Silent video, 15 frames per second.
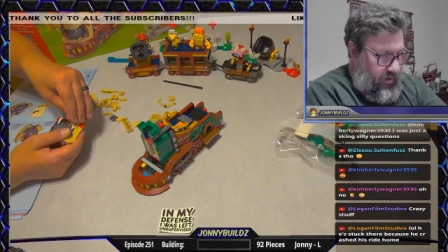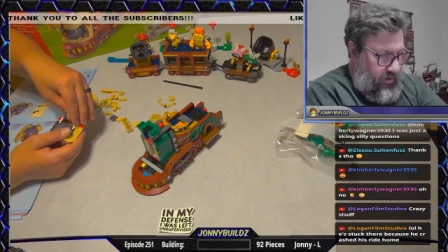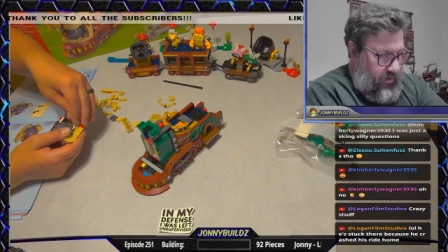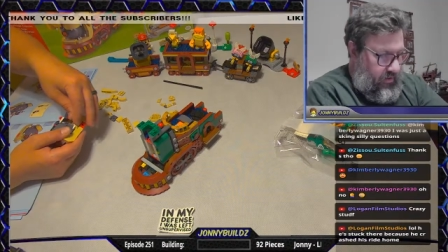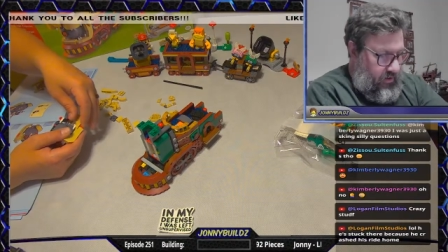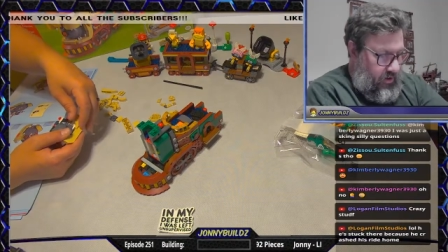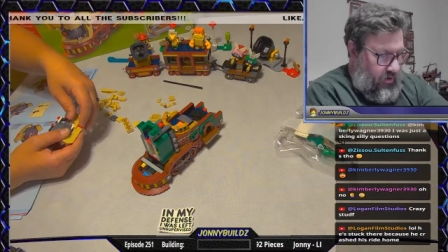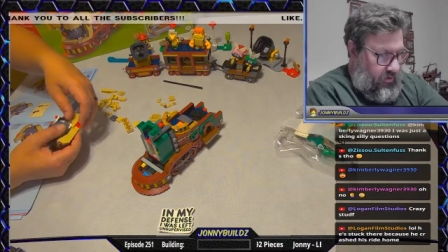
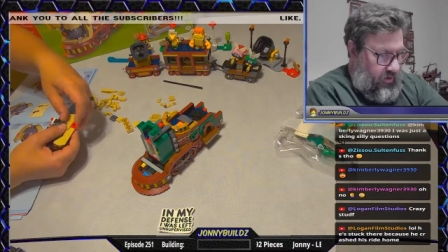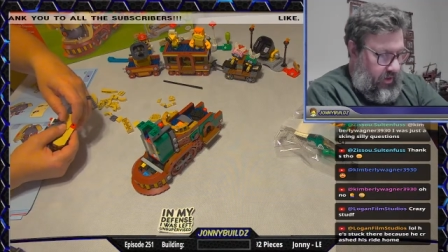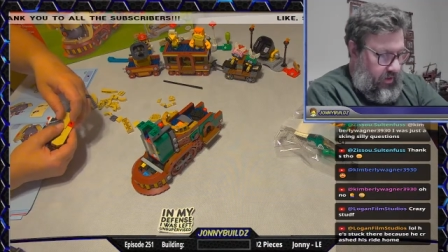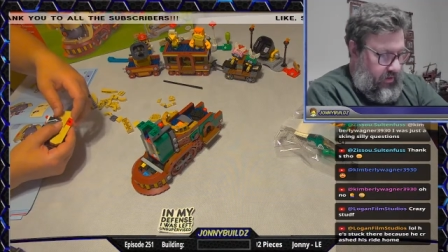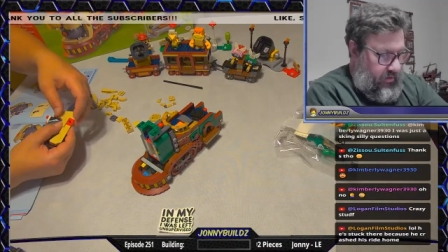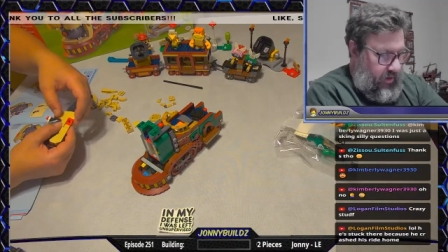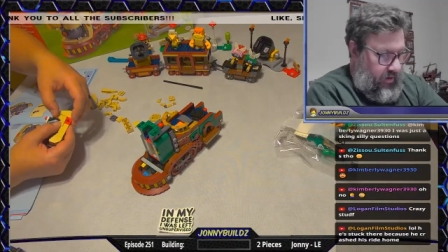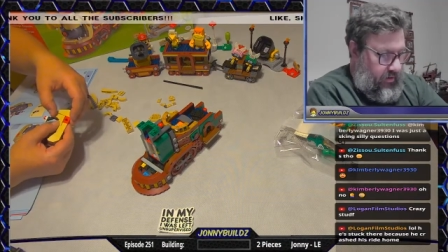You know, like
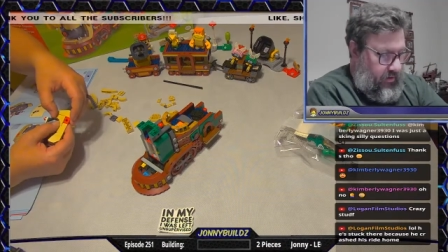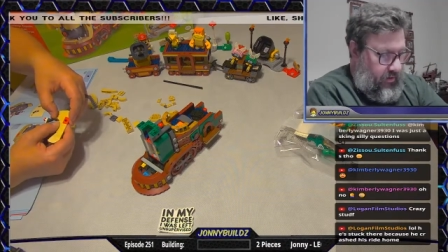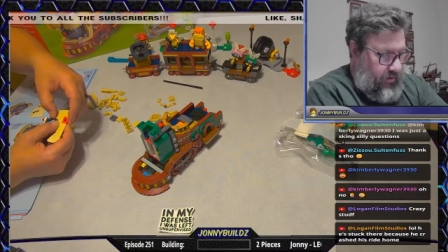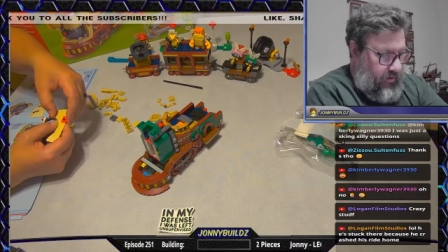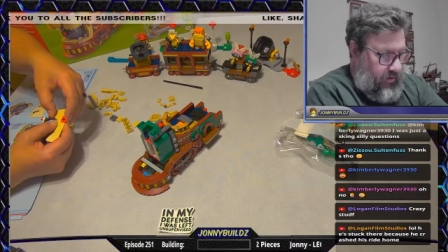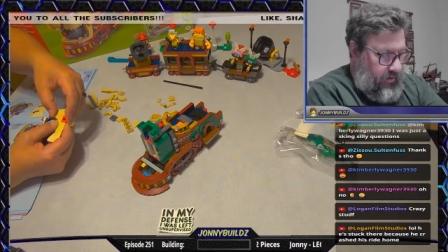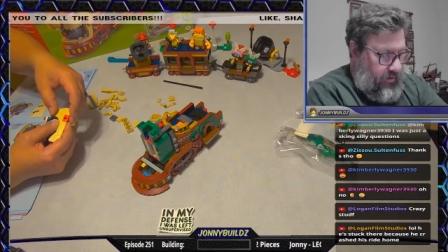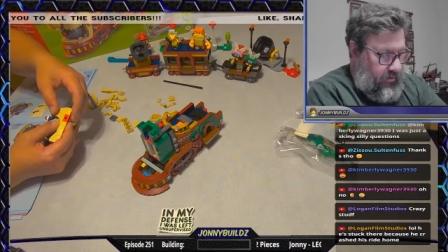at
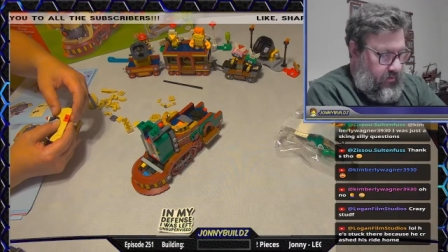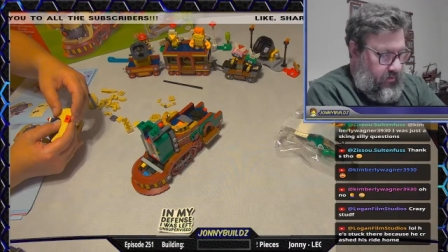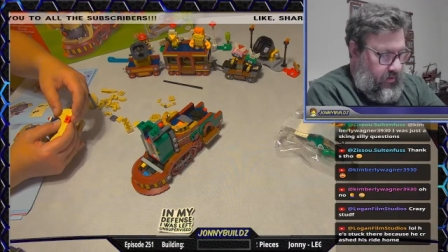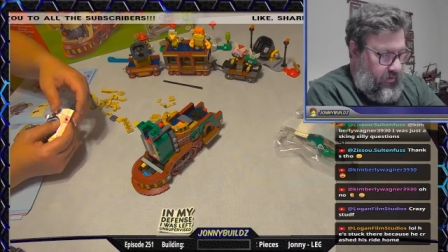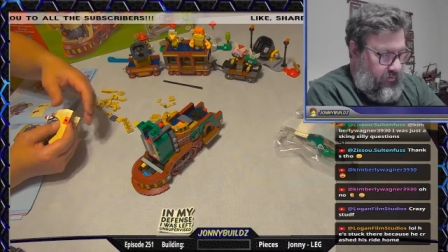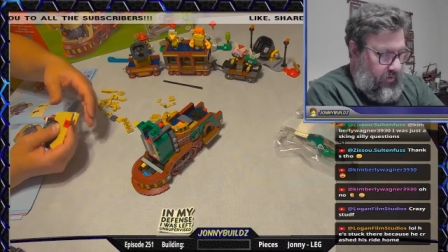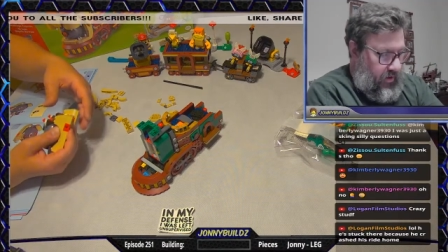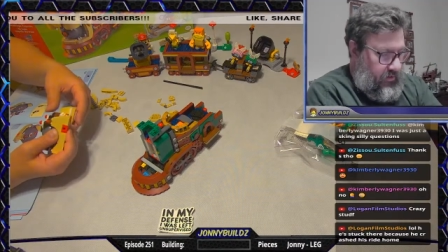a
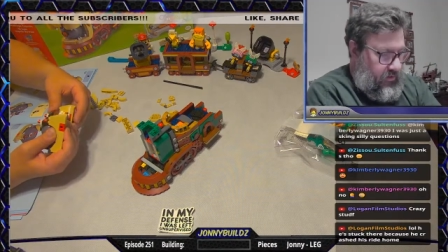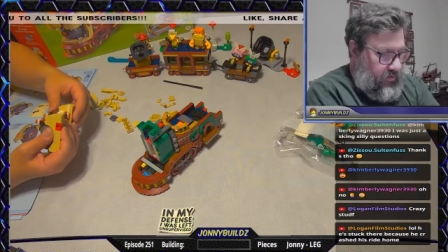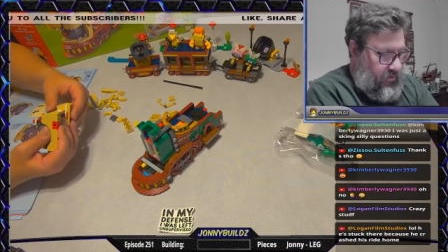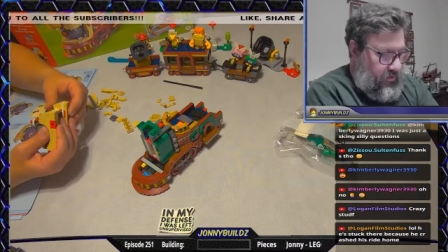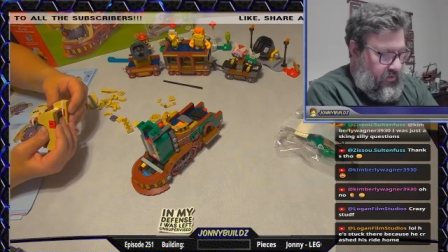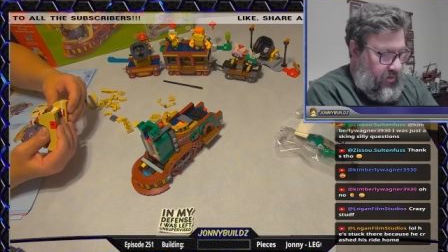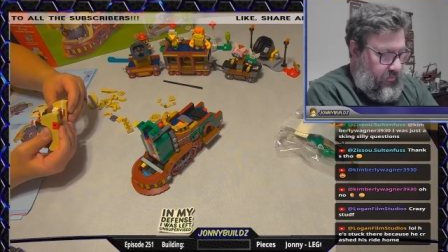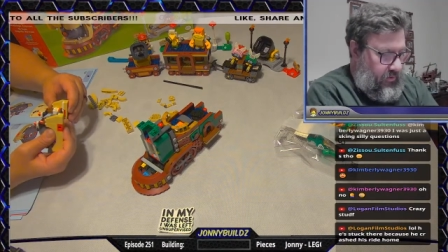event or
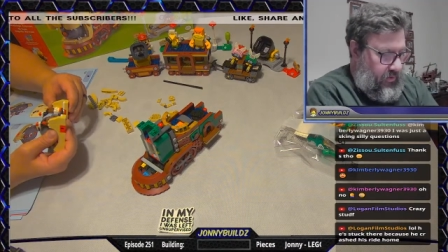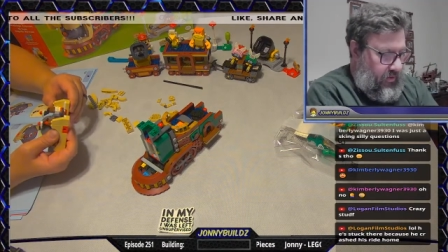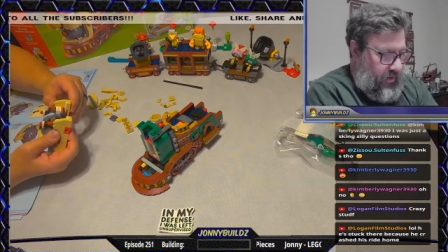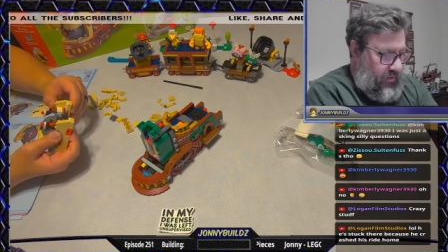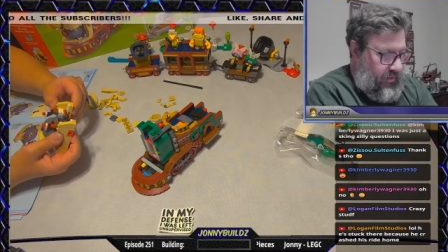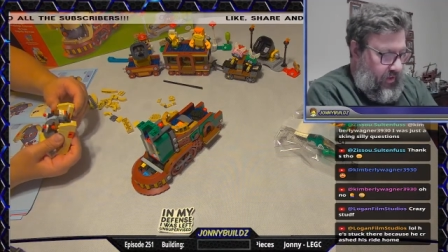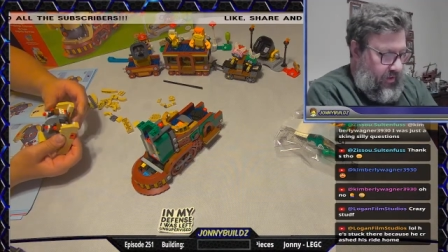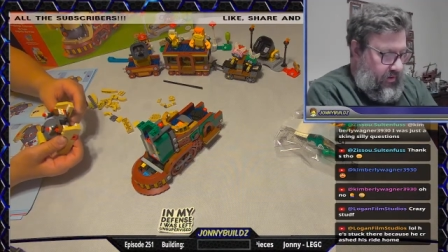something like
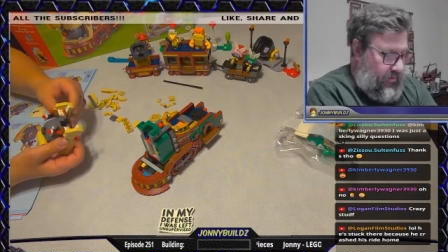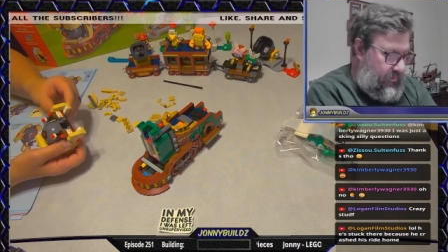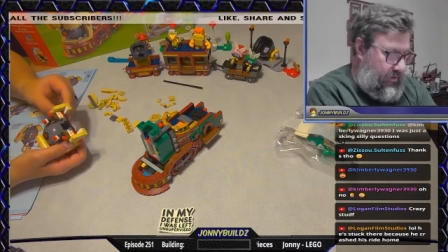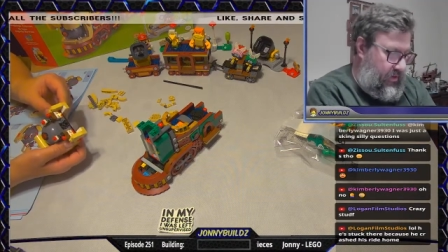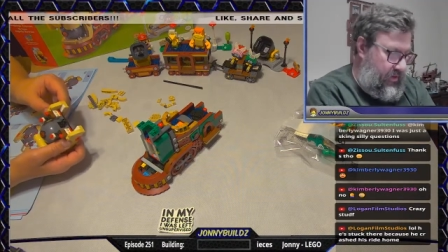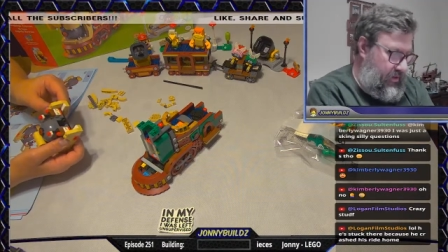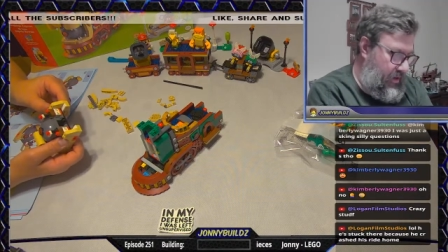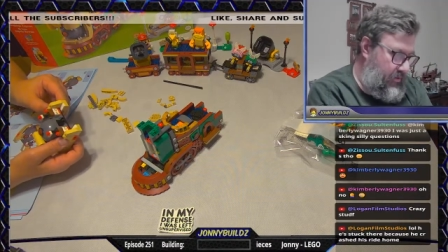that." And I'm
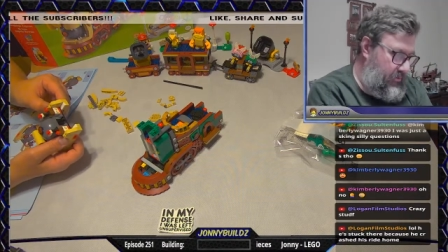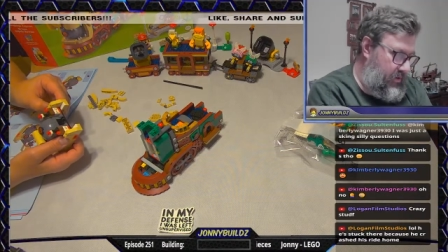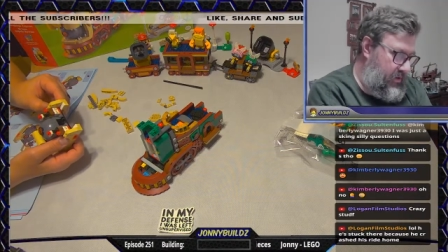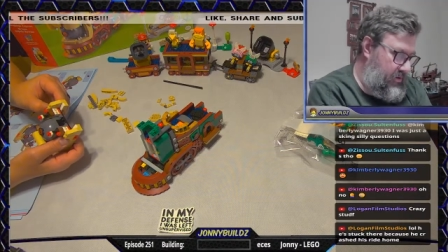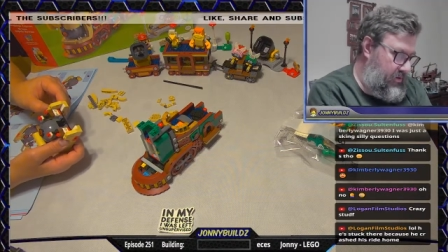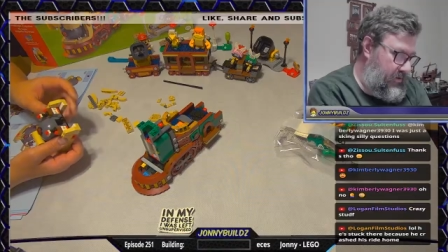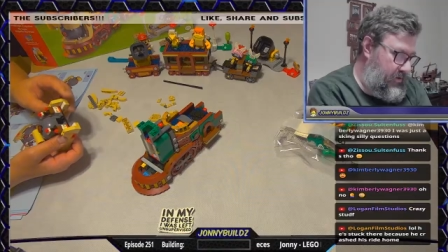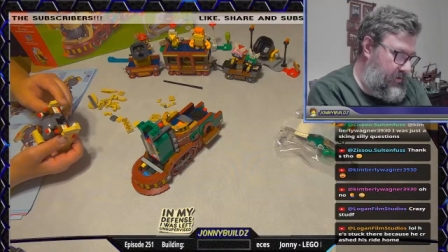like, "Yeah, we could."